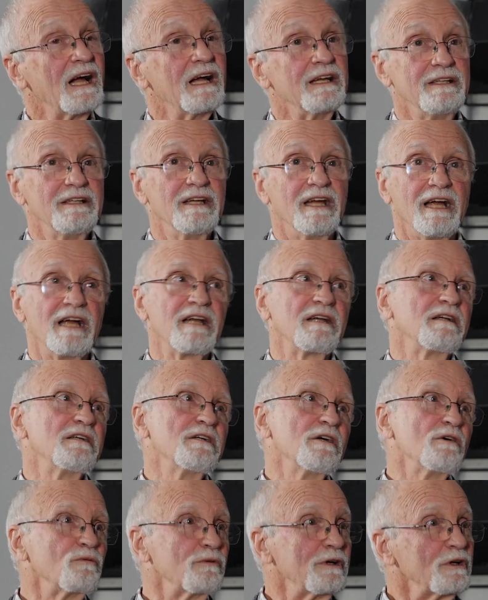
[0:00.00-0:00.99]
And yet,
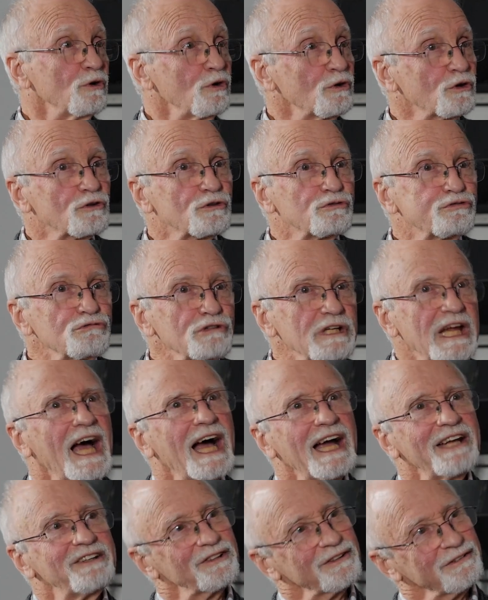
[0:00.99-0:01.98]
we're all
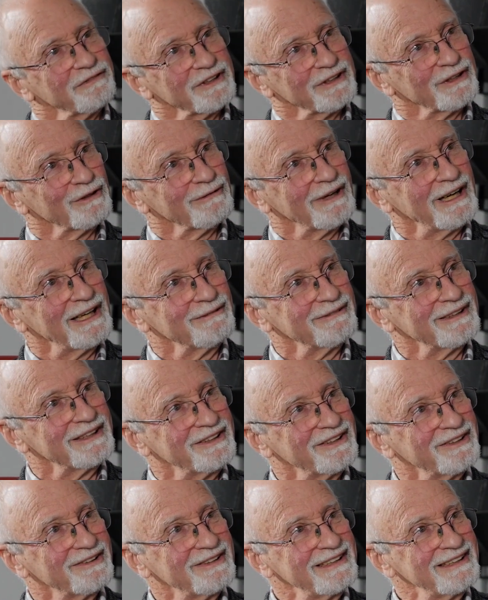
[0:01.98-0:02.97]
creative in the way
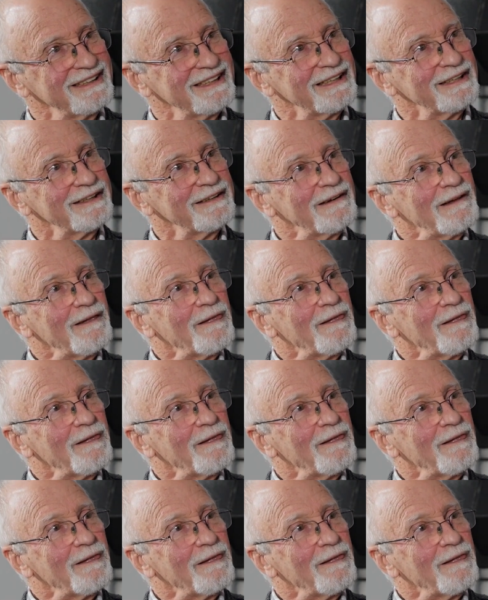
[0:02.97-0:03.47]
we're doing it,